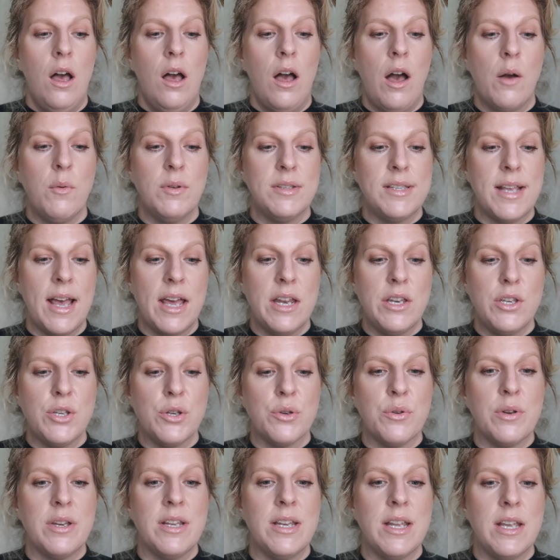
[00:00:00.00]
I was
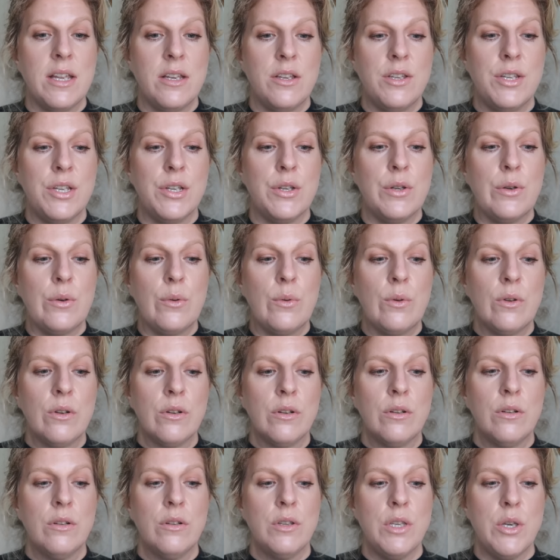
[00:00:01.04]
entering into
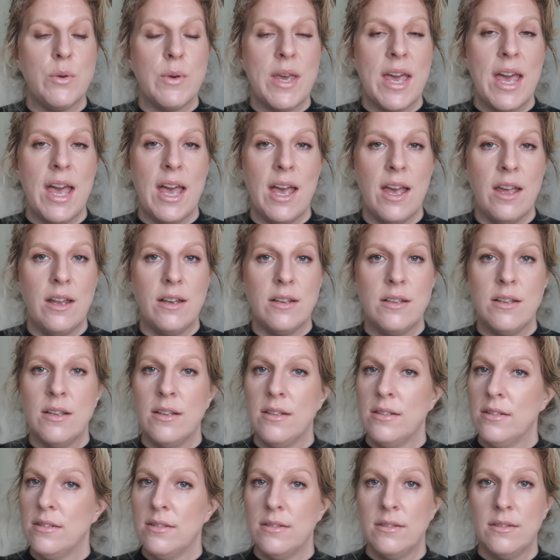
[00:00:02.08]
you can't
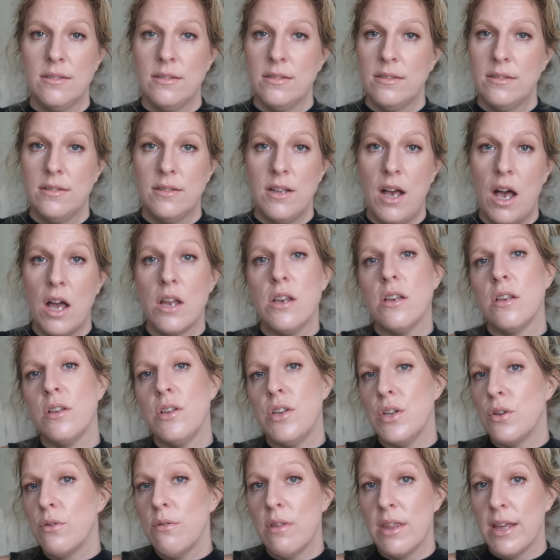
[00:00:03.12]

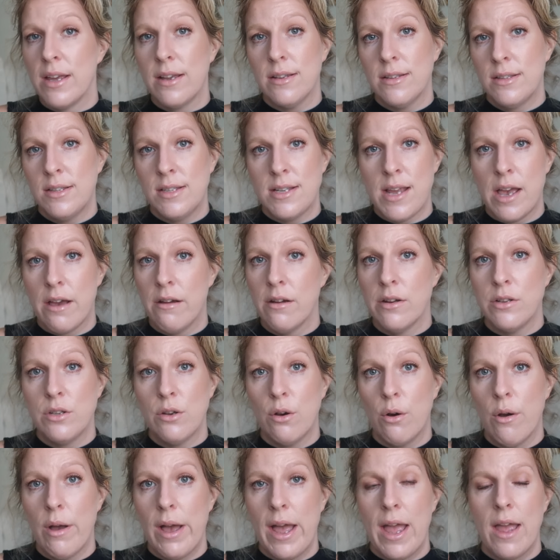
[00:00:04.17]
undo this
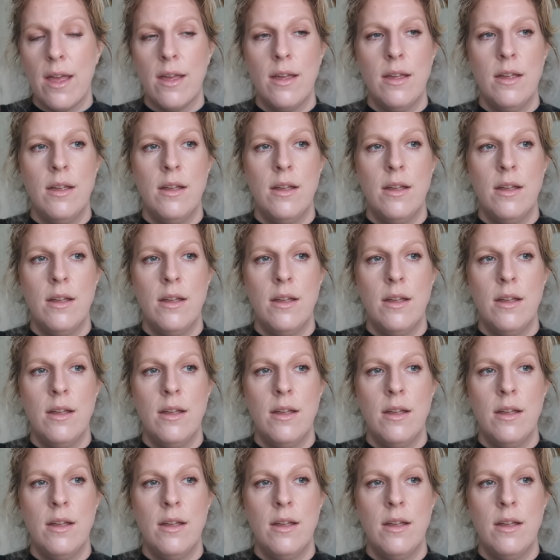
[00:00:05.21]
territory.